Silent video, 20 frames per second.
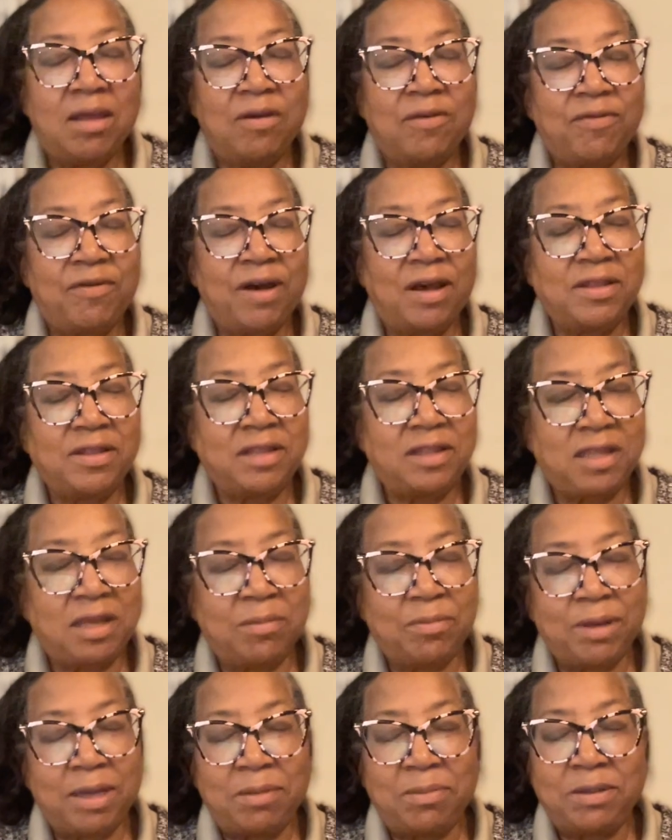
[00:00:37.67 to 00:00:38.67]
Father, there
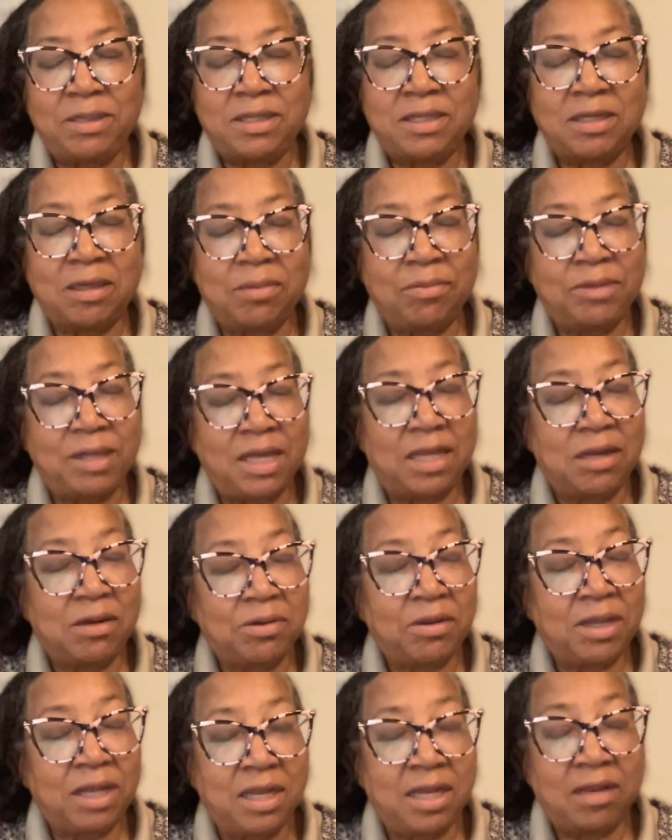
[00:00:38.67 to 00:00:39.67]
may be some that are
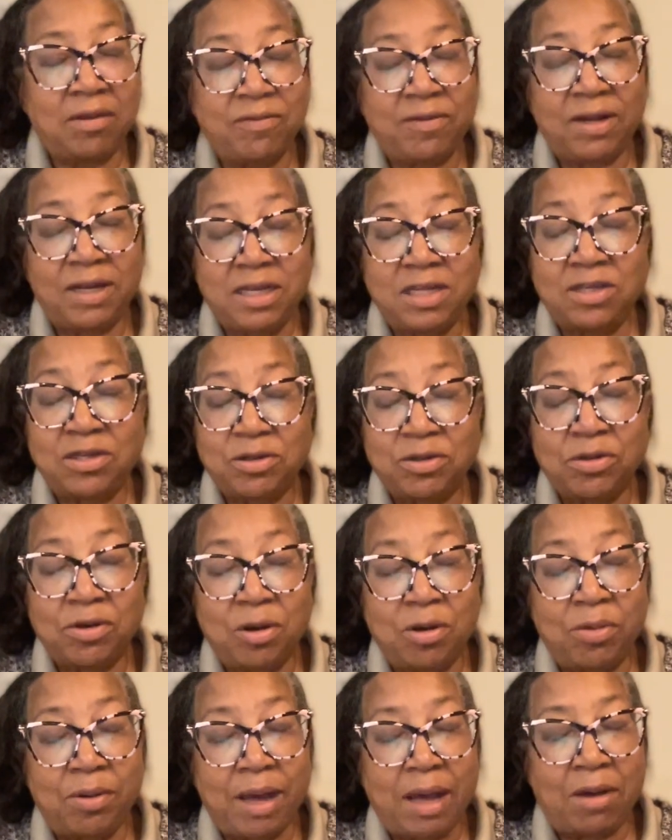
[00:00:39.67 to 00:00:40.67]
getting ready to
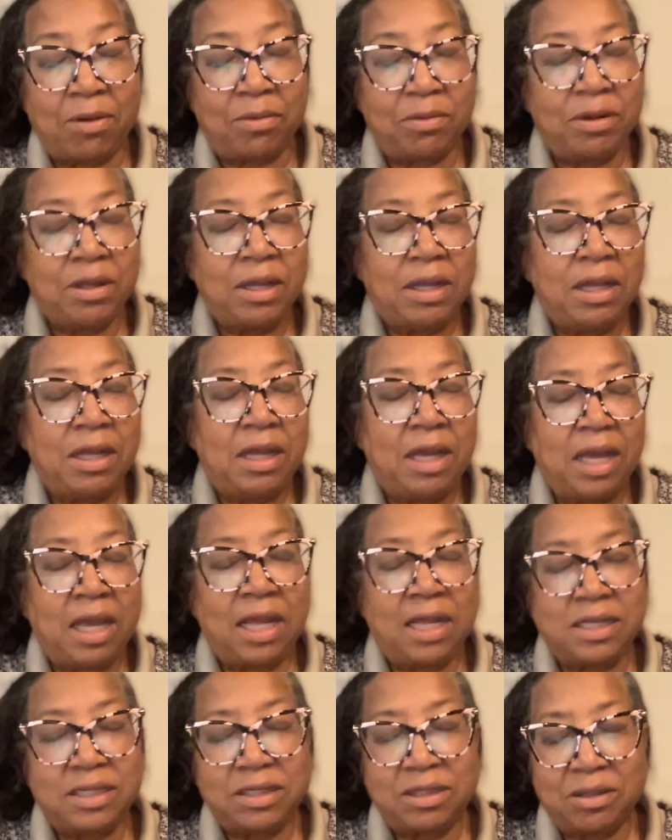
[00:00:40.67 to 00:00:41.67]
go out
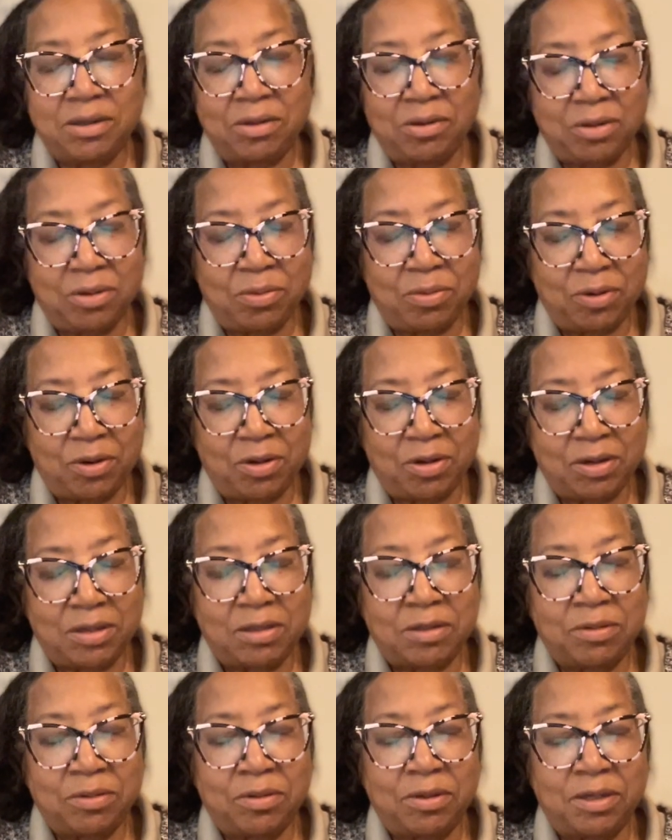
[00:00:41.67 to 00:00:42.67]
and to go to work,
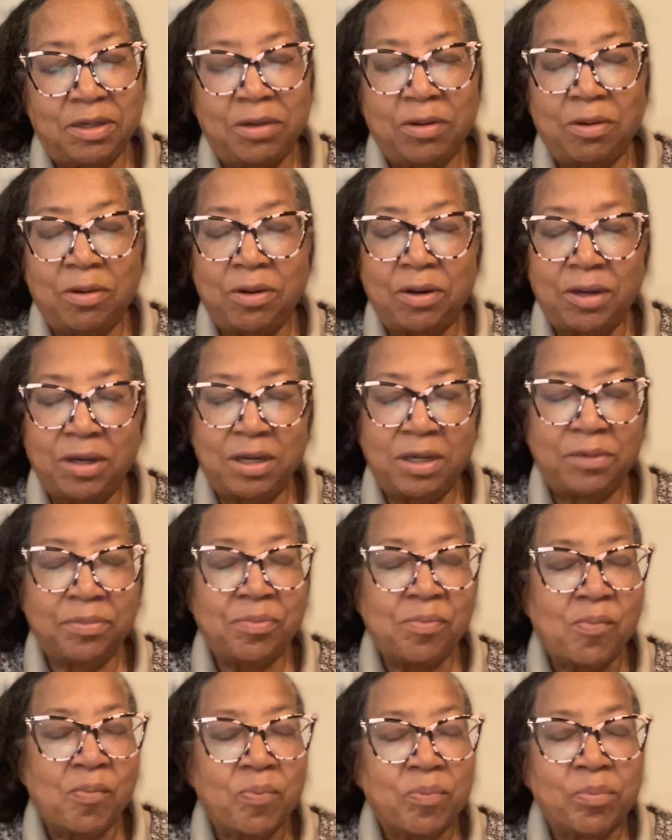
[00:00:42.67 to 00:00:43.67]
Lord, or
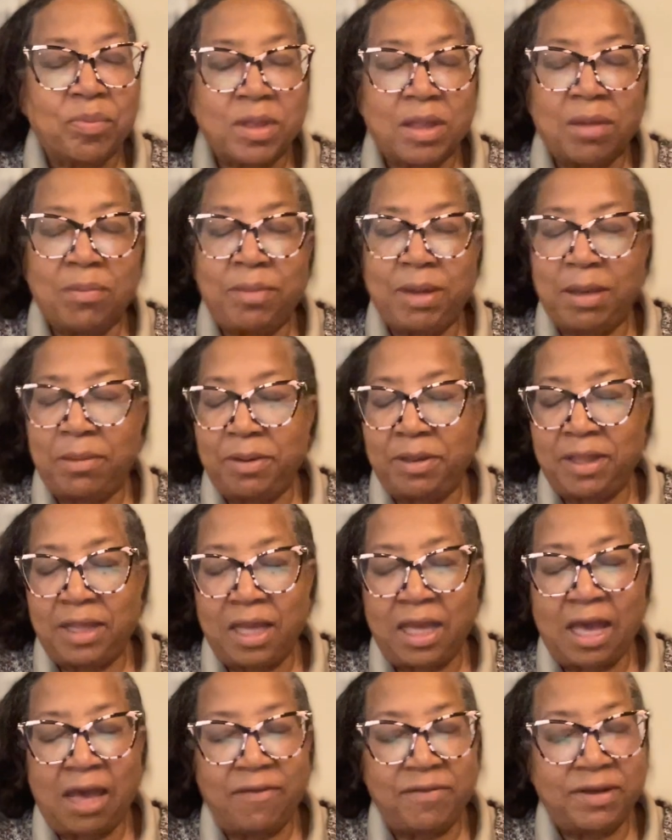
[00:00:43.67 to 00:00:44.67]
maybe
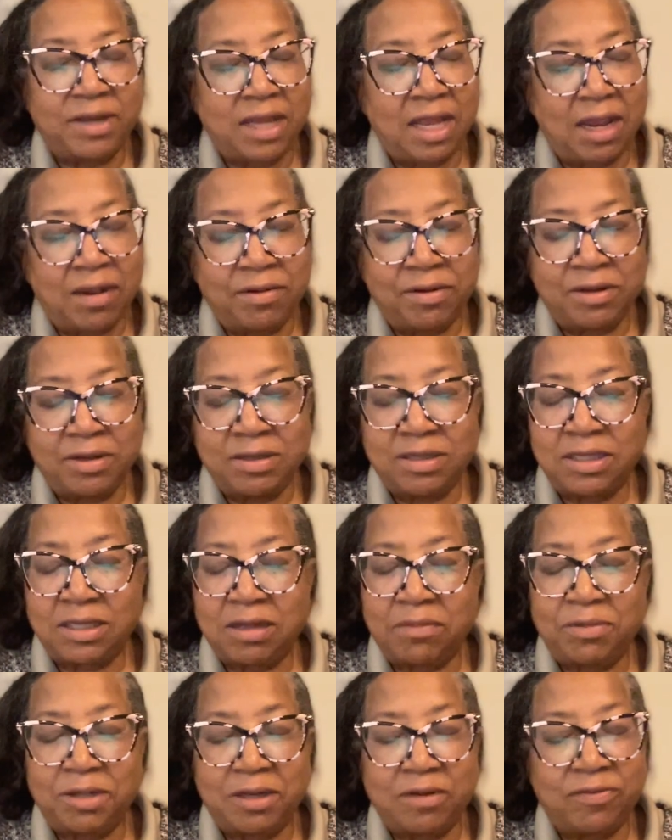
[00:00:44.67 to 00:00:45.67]
they have an errand or
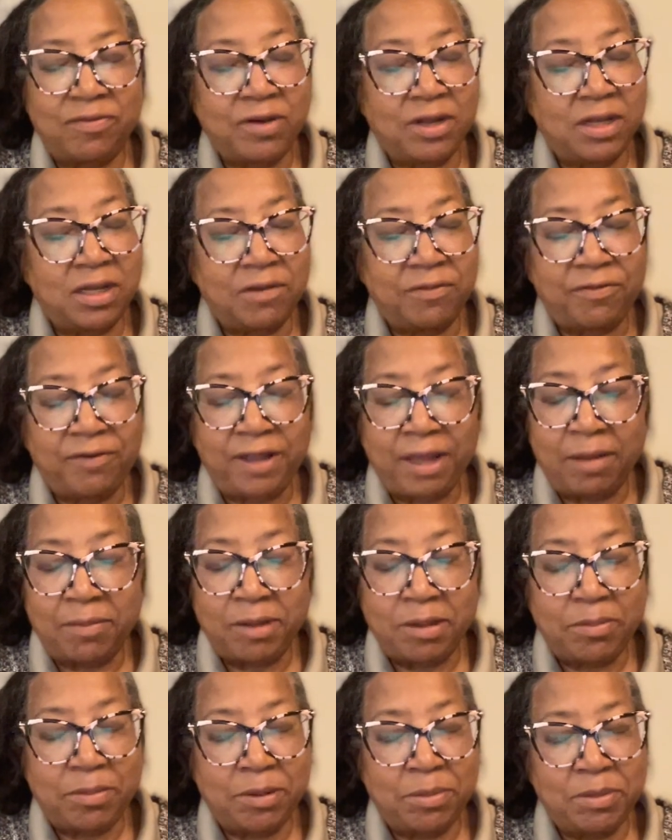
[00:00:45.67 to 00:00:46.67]
something to run, a
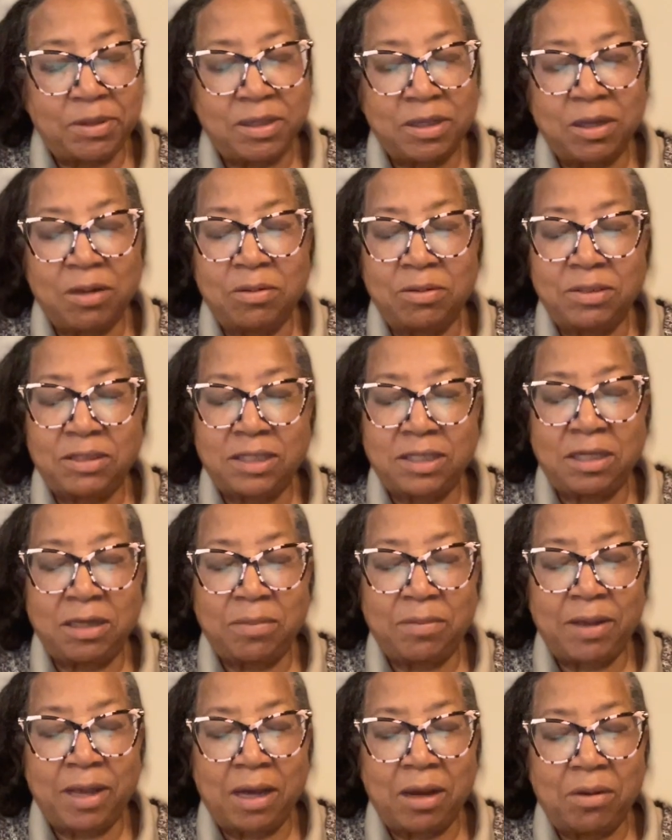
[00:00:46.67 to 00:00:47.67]
family member to go see
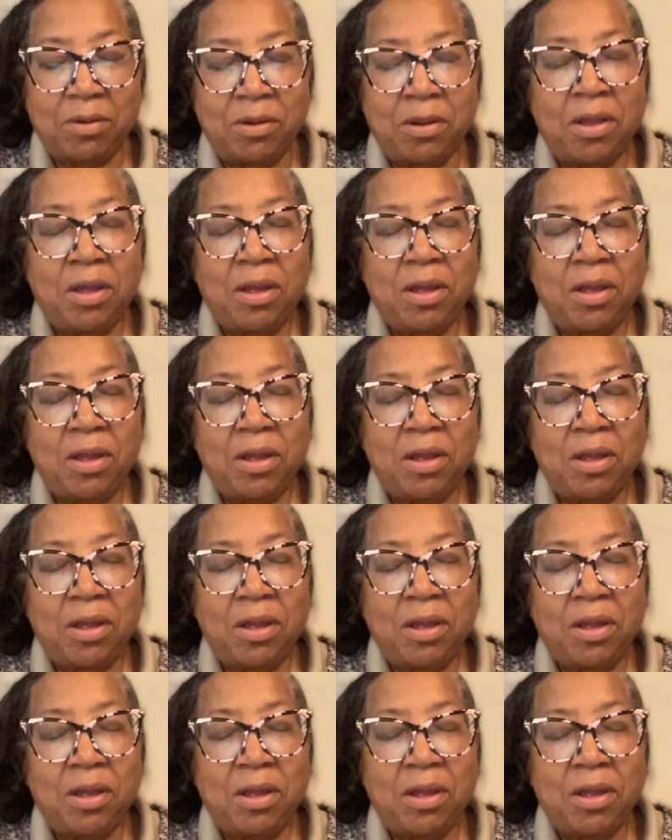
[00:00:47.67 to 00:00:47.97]
about.